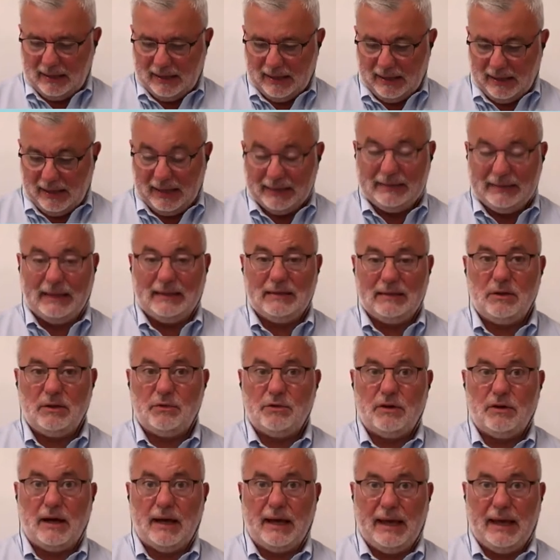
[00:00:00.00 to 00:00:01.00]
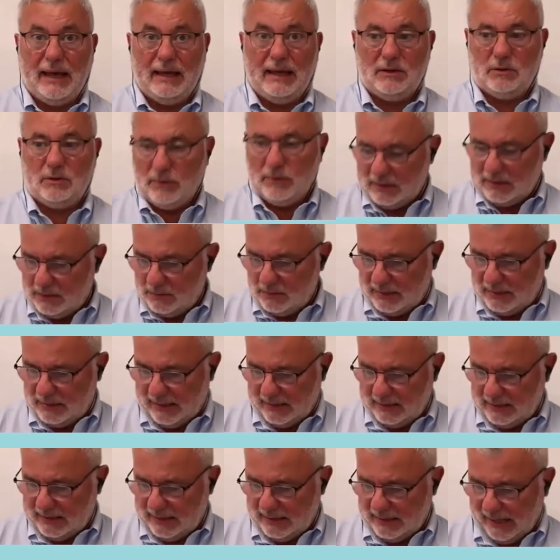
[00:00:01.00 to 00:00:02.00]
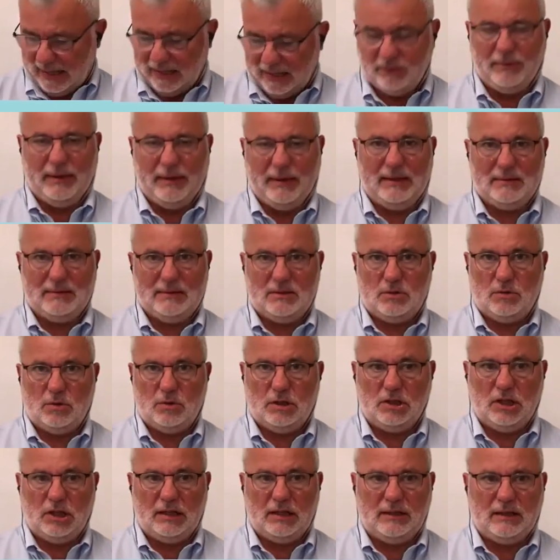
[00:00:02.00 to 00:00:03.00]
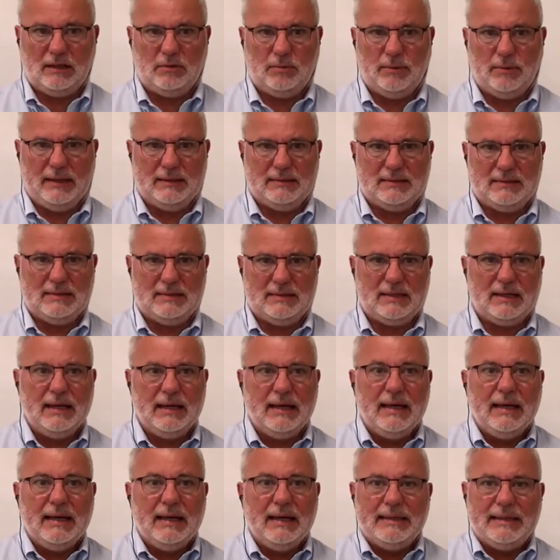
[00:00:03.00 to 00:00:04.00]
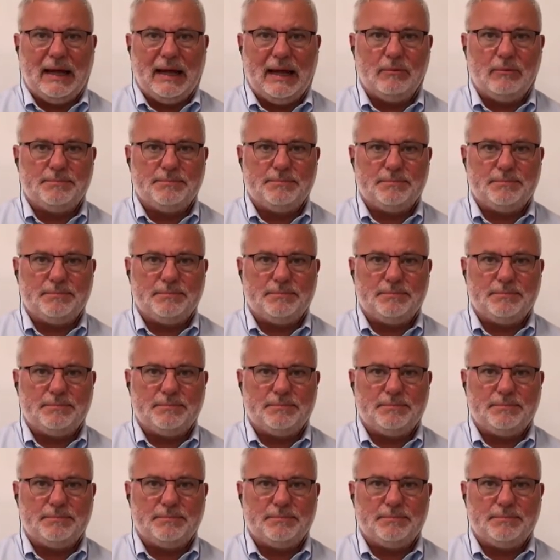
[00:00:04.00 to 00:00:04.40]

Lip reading: identify aneurysms as advanced or not advanced. Now,